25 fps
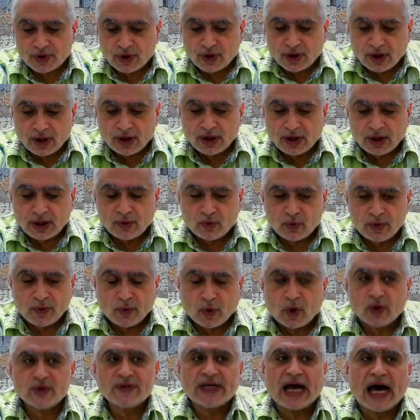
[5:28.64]
We was
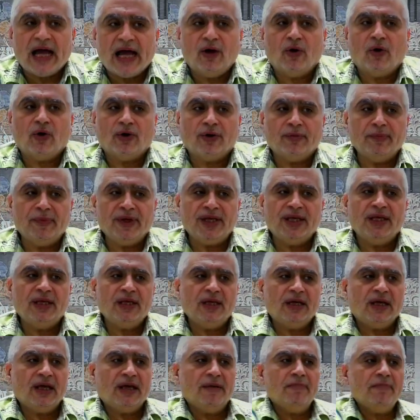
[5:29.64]
alone, me,
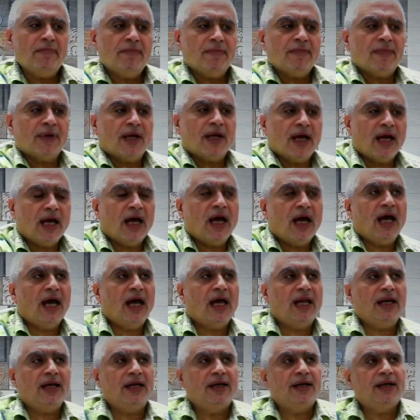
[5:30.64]
him, and
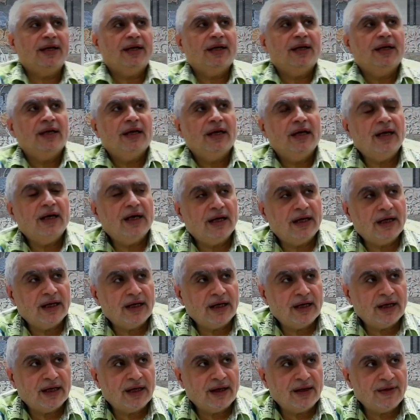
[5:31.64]

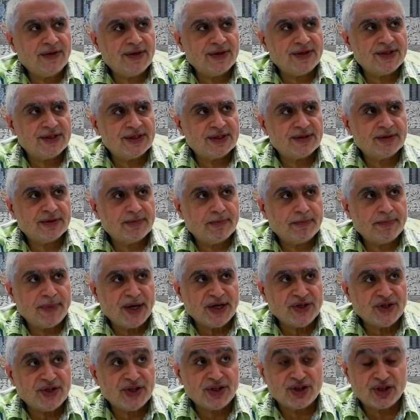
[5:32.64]
this patient,
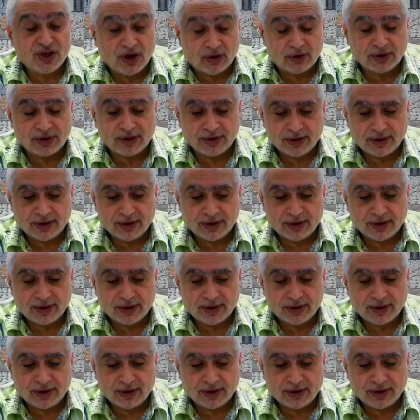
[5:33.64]
young